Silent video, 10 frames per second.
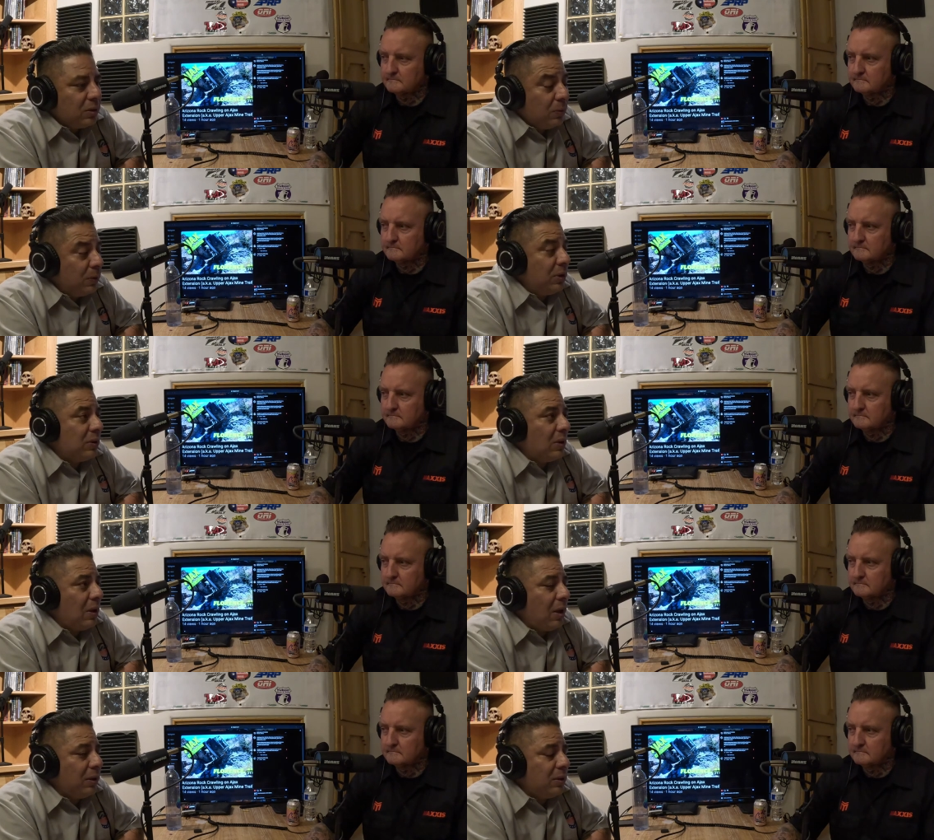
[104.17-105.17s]
Speaker 1: So when you
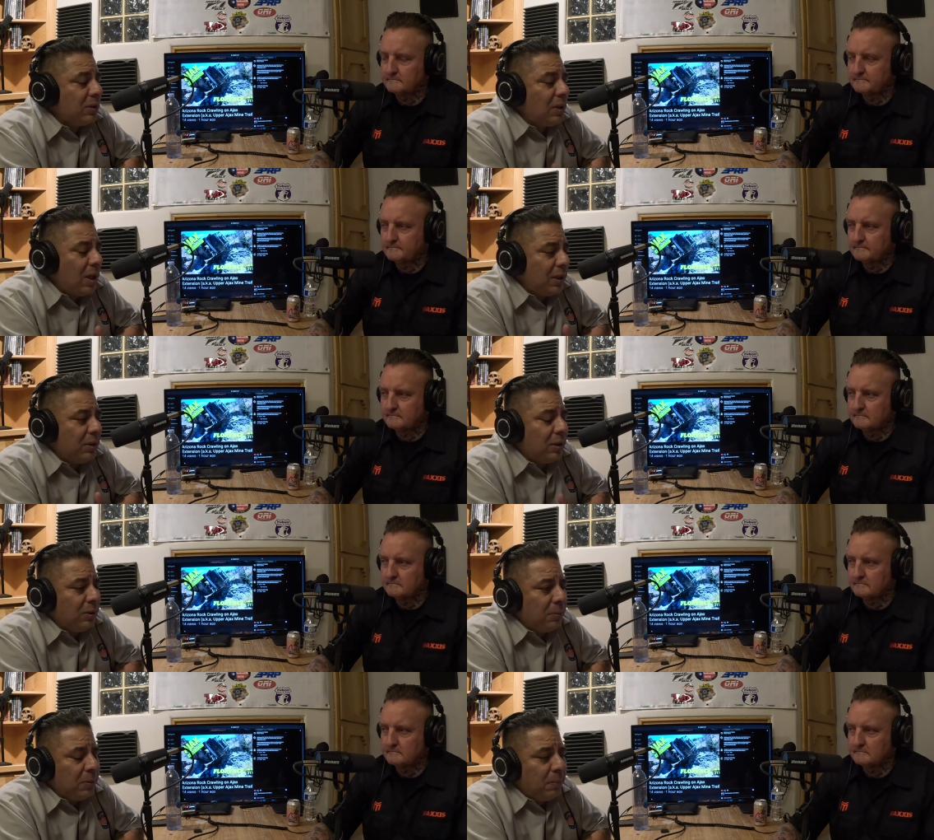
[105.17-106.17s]
slide, you slide a
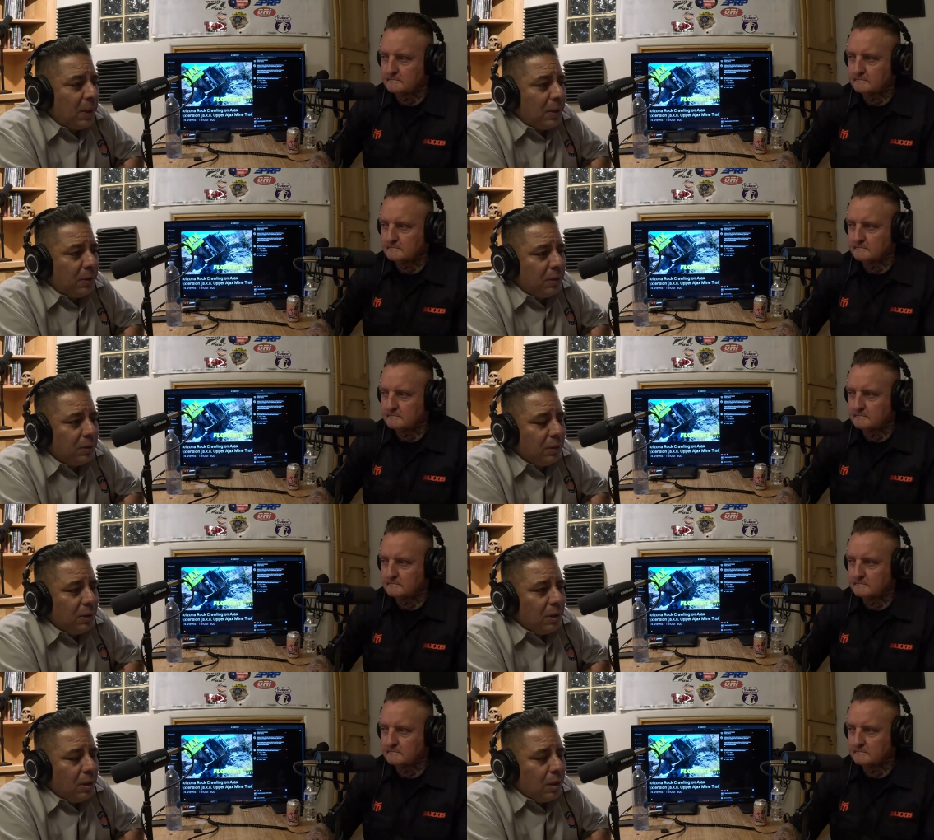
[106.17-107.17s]
little bit better.
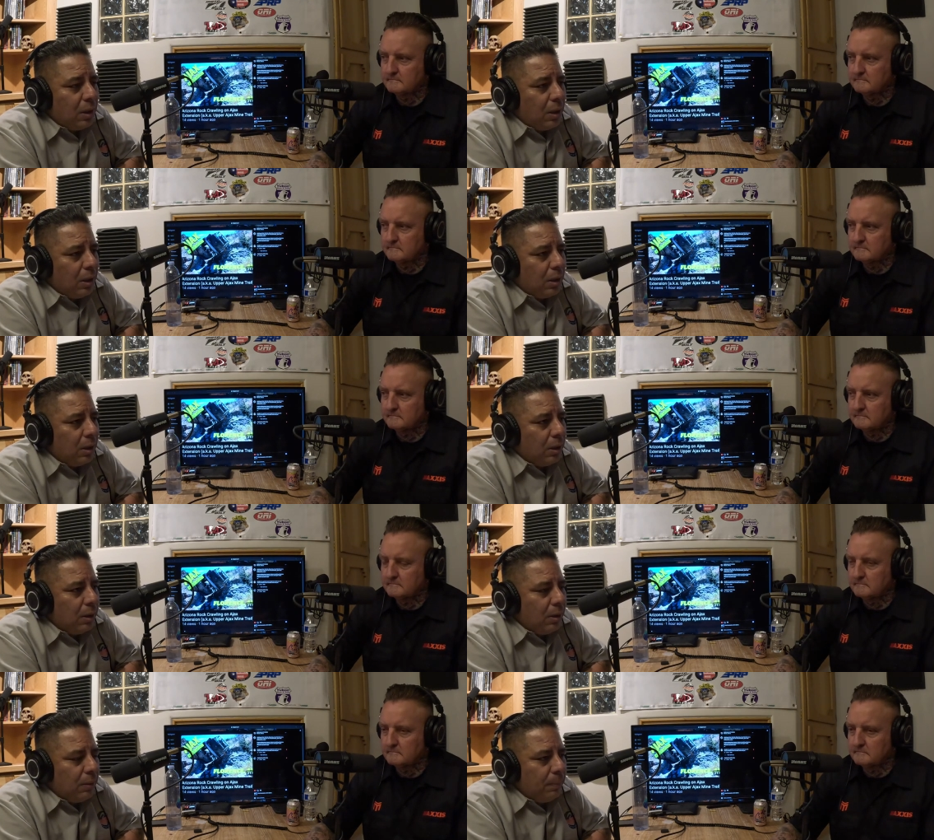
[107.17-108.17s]

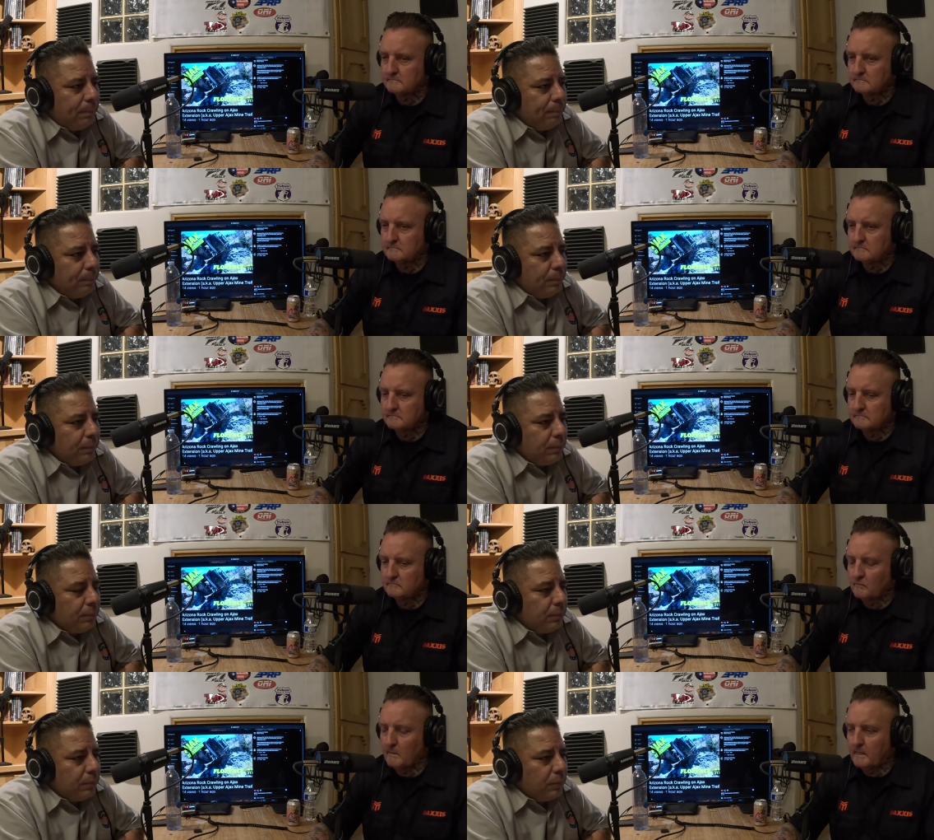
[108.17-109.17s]
Um,
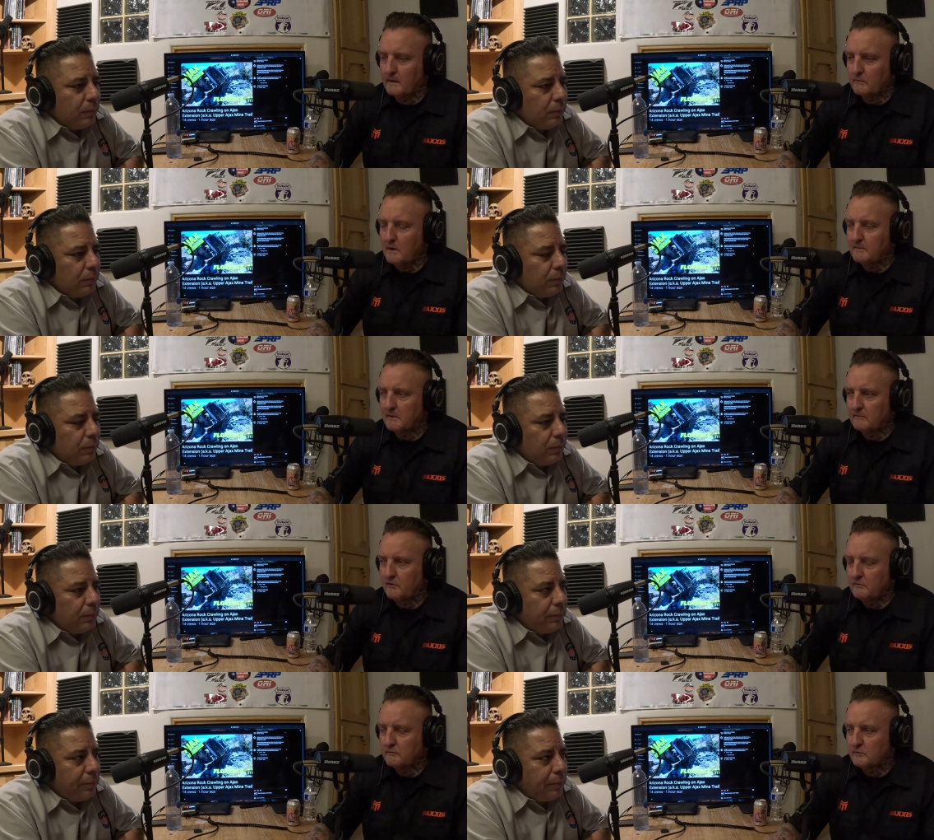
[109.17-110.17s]
Speaker 2: right, but
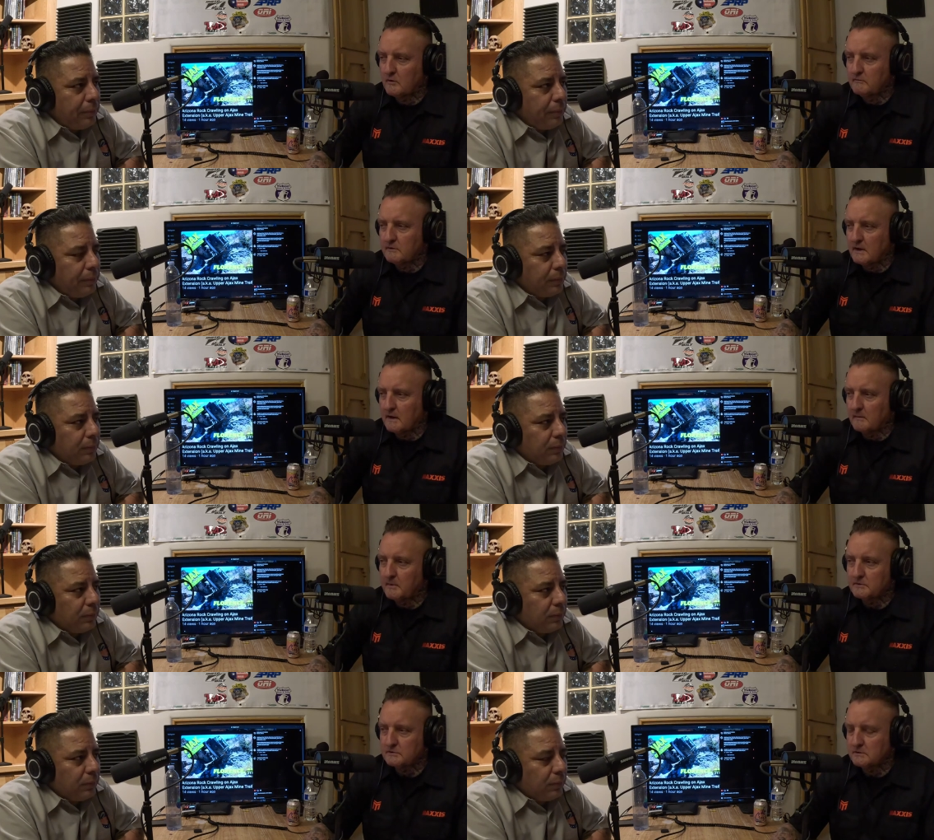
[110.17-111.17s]
if you've driven that a
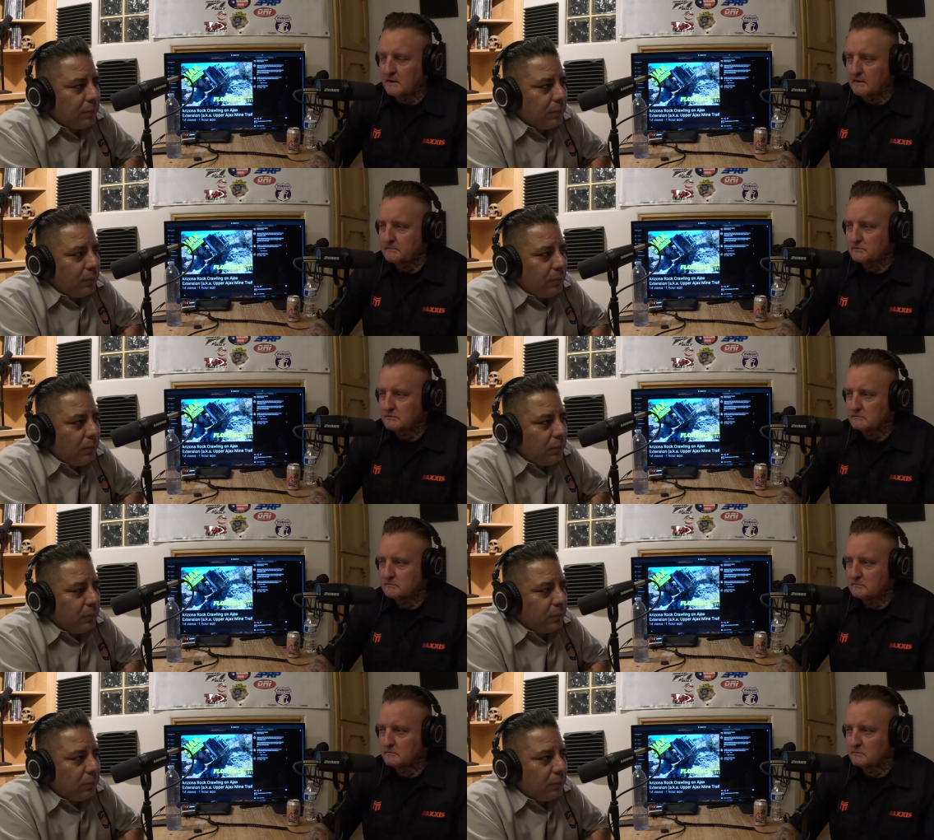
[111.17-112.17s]
bunch of times...
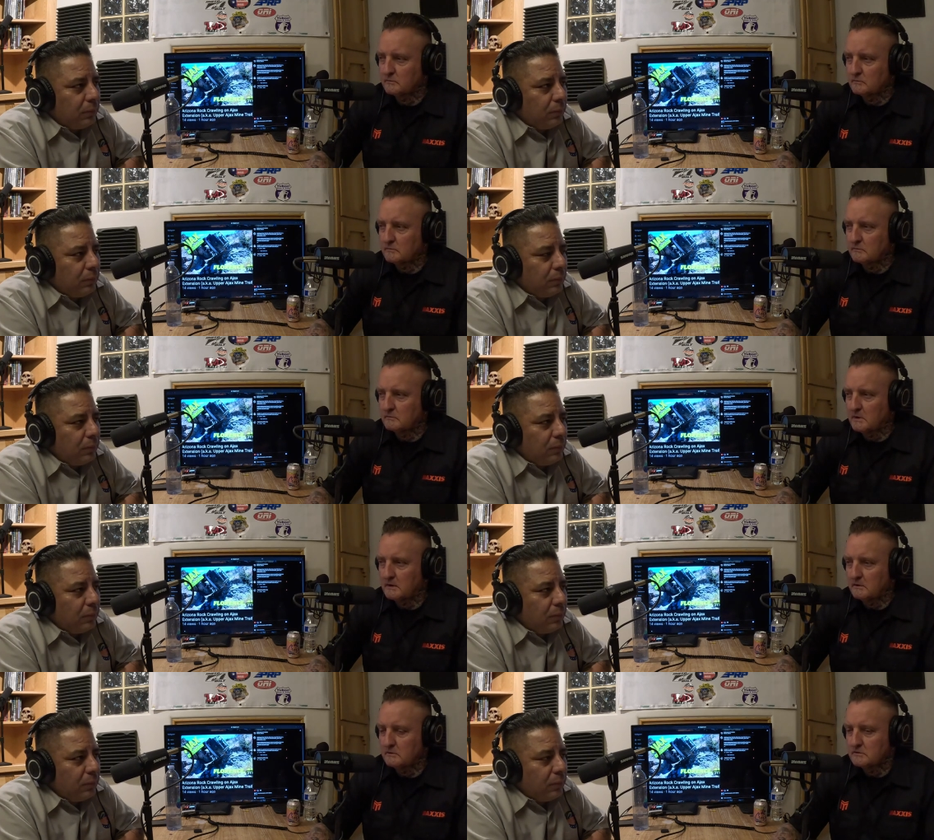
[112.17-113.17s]

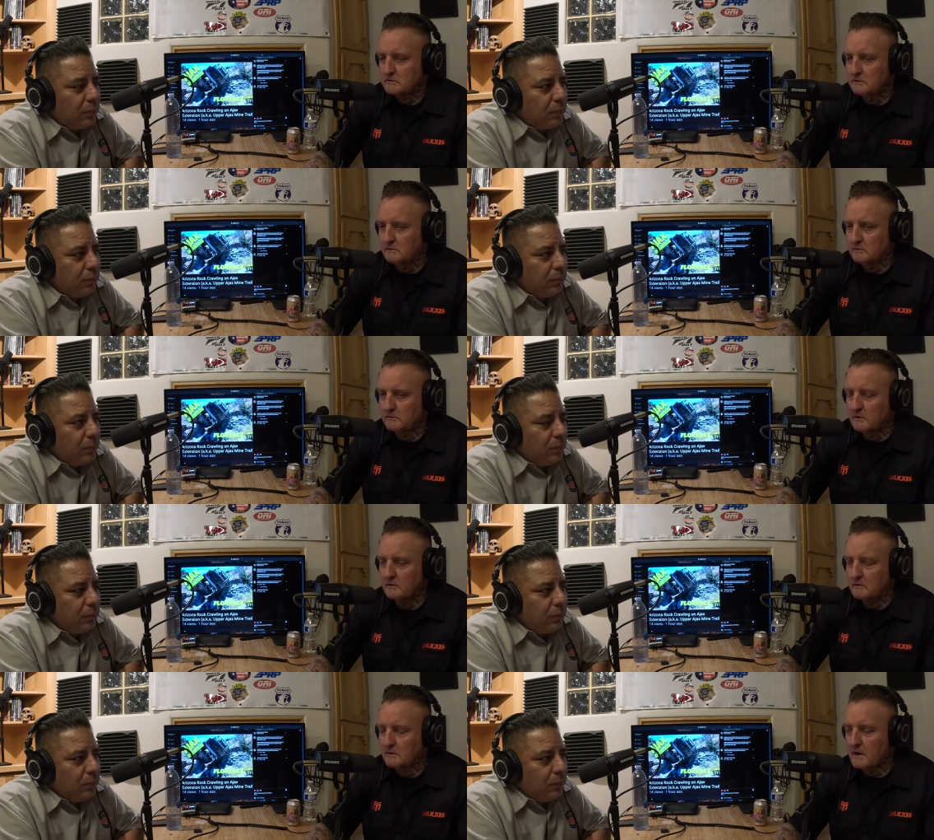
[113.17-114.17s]
Right, you just you'll know
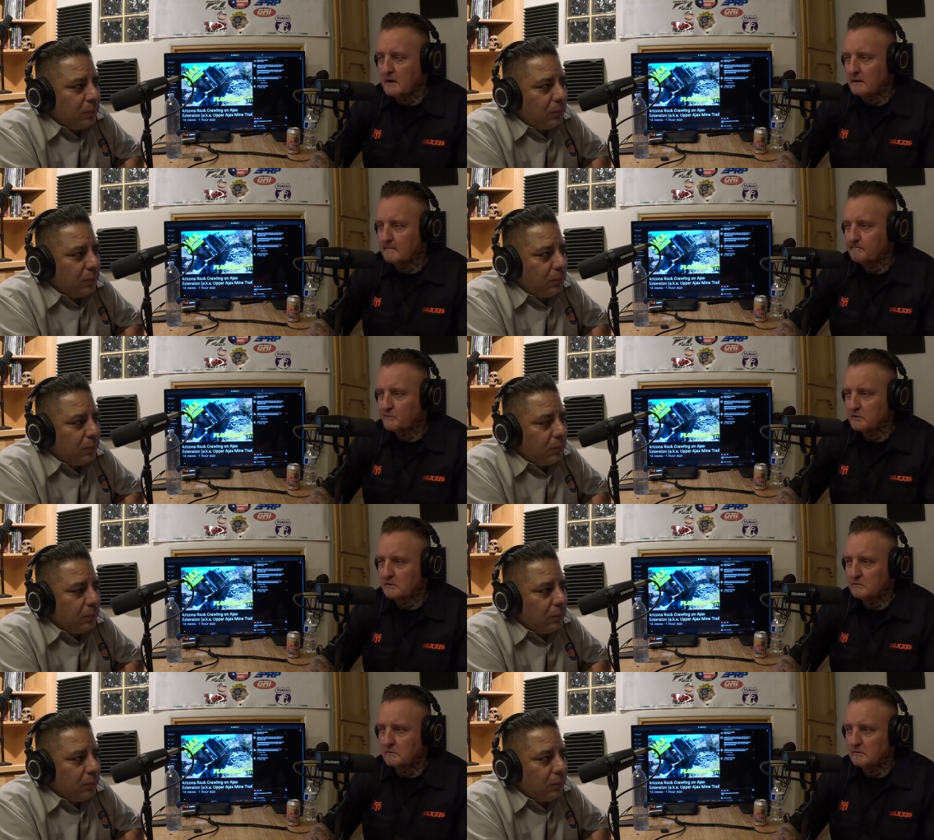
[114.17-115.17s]
your line, so
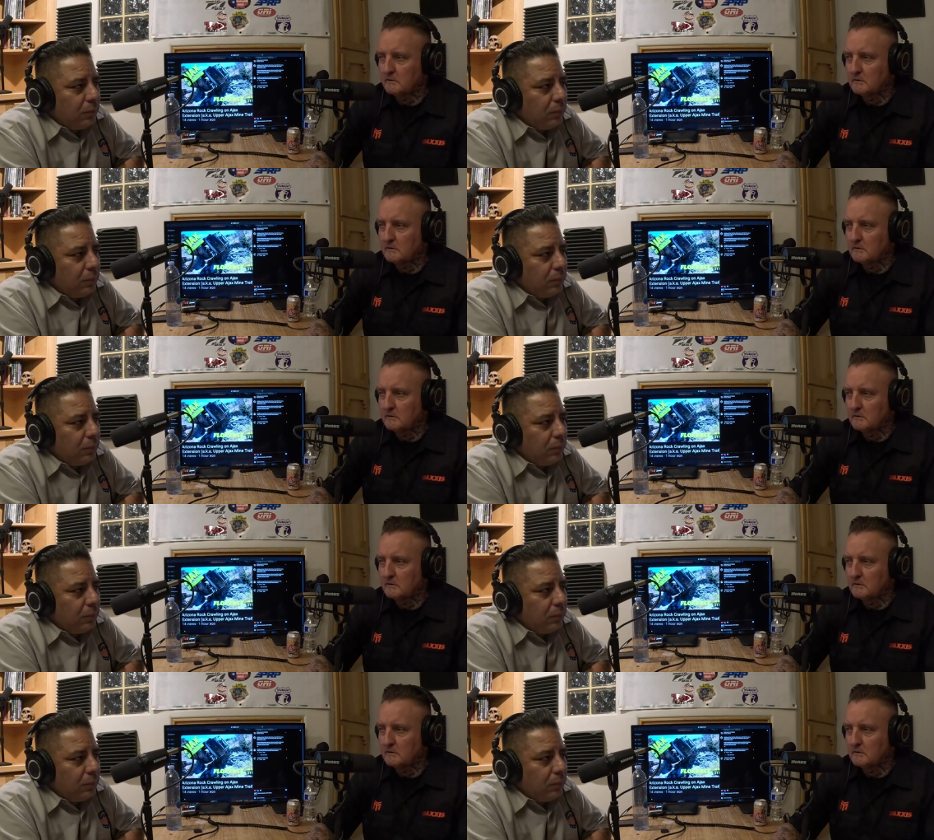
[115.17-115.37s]
you don't